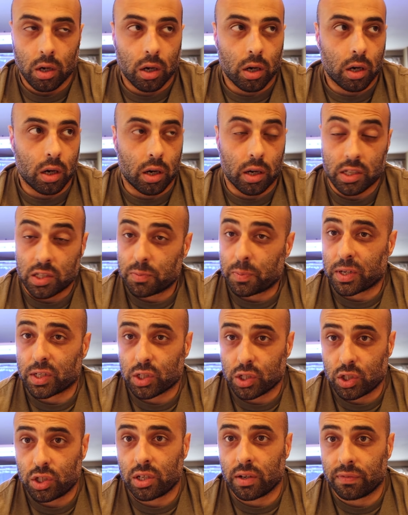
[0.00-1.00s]

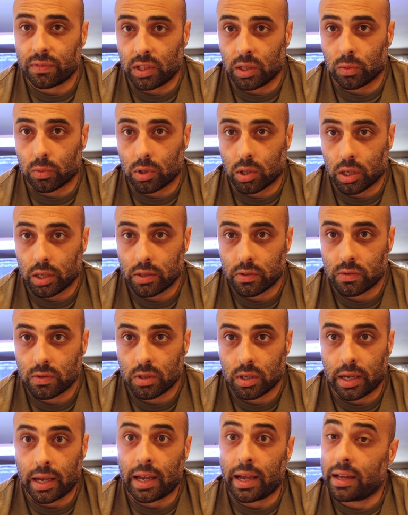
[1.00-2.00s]
especially shifting wise
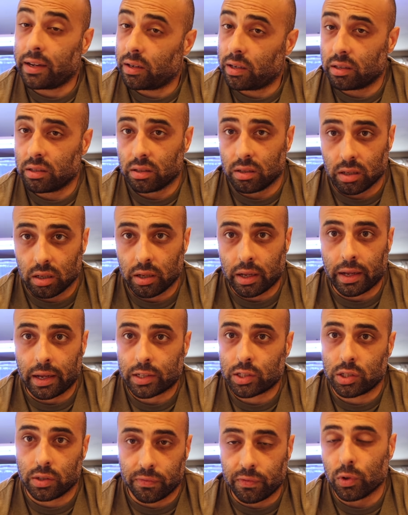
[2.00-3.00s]
and
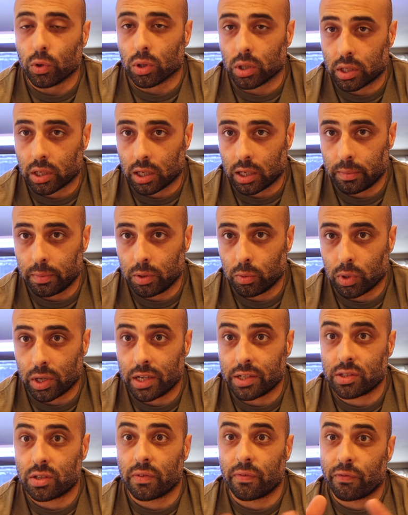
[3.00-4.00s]
actually fuel economy
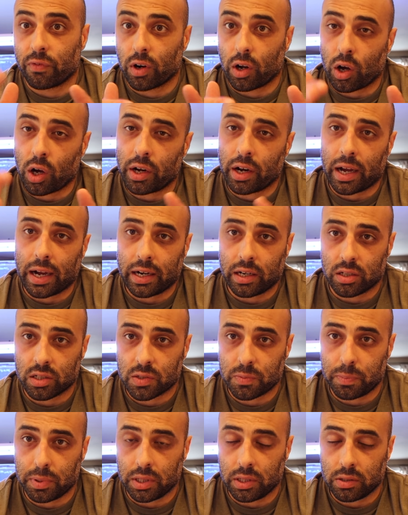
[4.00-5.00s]
wise on higher
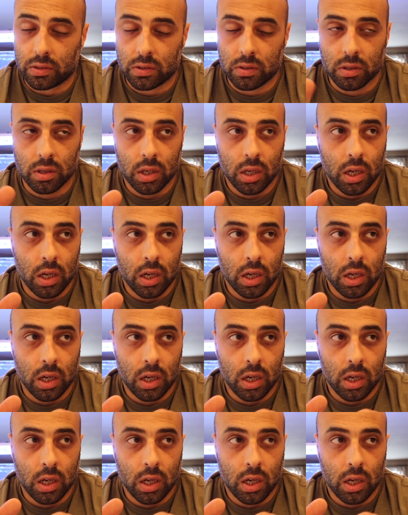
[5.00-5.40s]
speeds.